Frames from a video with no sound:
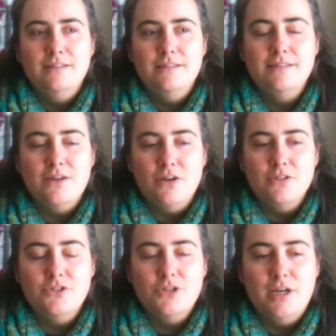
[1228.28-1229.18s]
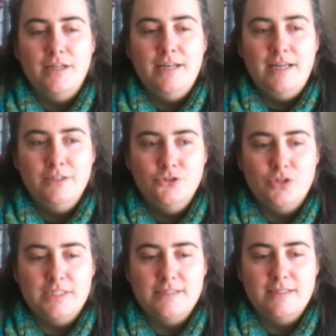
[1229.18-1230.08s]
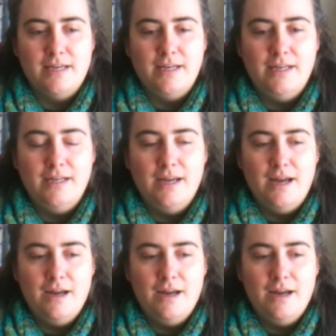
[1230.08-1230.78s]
such an interesting